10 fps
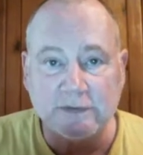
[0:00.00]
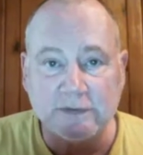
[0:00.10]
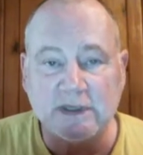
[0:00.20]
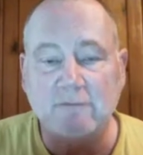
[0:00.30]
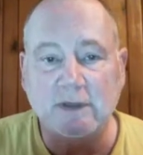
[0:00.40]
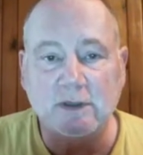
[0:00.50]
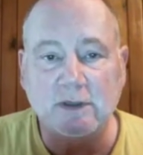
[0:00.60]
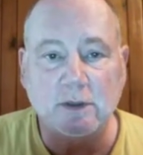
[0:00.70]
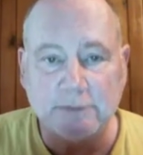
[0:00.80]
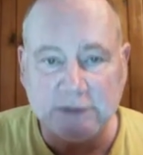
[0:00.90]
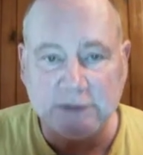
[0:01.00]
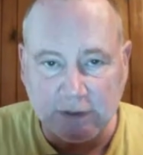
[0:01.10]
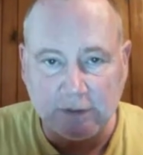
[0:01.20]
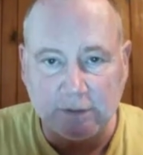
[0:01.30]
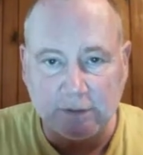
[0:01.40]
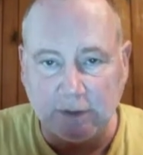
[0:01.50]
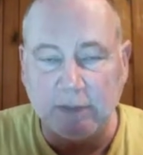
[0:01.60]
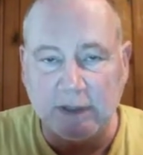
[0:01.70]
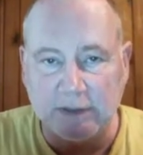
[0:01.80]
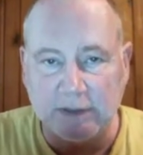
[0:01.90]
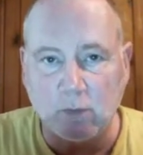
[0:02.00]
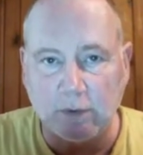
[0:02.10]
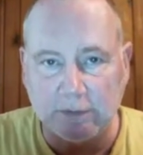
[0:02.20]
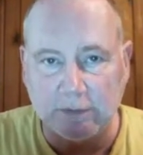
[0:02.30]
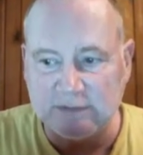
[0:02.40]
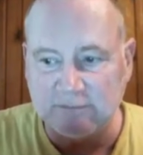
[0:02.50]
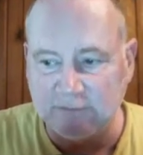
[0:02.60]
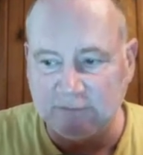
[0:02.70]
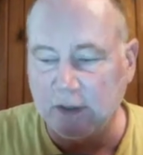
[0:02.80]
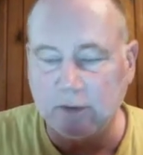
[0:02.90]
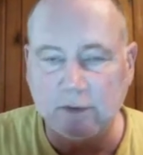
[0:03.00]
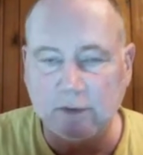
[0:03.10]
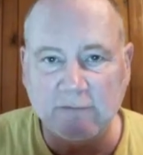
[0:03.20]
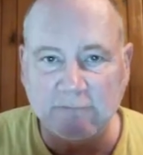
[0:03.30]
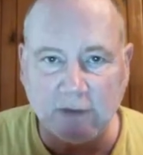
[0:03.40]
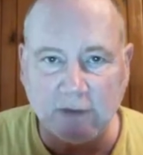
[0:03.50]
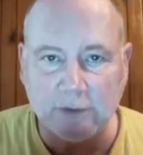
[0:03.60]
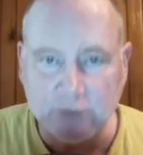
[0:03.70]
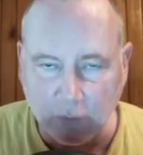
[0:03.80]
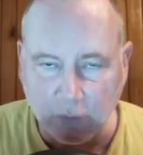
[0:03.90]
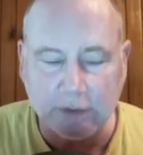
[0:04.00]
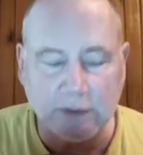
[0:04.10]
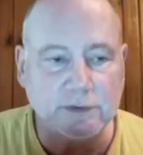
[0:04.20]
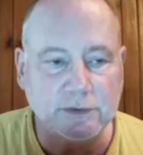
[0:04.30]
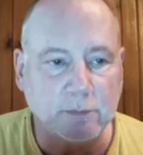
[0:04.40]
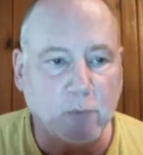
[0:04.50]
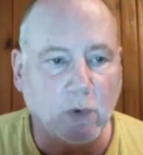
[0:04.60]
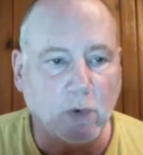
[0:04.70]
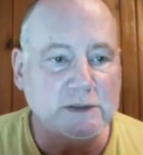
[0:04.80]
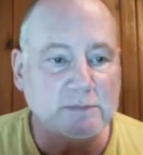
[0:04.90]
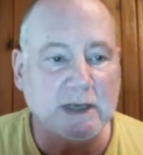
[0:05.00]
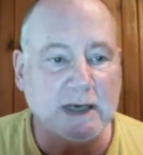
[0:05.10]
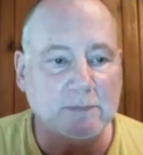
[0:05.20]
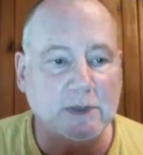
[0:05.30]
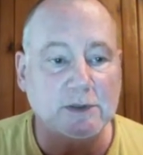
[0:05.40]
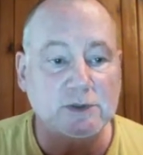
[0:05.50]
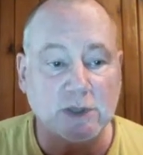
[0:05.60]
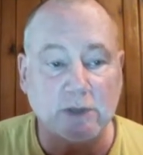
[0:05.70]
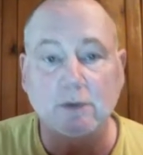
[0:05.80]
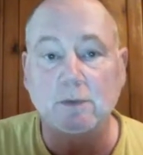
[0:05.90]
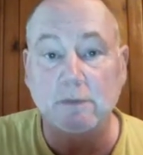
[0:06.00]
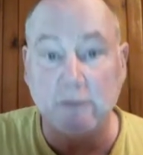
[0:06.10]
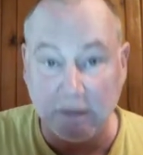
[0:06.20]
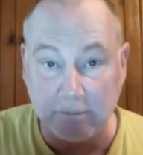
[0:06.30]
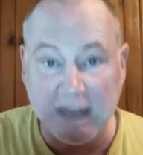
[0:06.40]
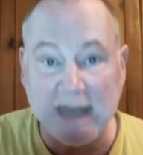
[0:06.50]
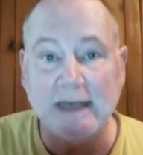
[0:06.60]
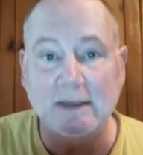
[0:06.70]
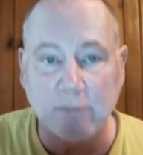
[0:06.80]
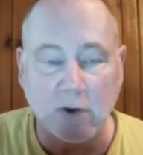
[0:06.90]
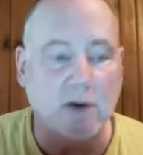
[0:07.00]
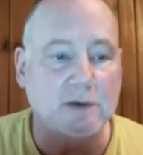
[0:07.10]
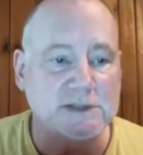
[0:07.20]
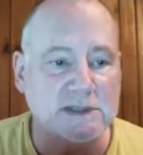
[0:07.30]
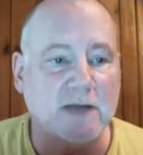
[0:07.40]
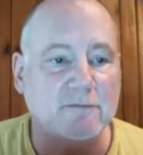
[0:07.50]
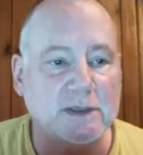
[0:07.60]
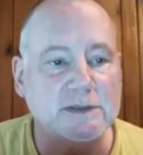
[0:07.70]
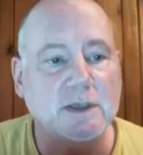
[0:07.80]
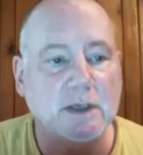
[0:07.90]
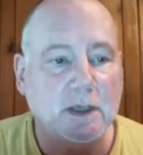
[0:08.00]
stuff it can do. I'm just going to, because I want this video to be fairly short and to the point, but I'm going to show you the main parts of it.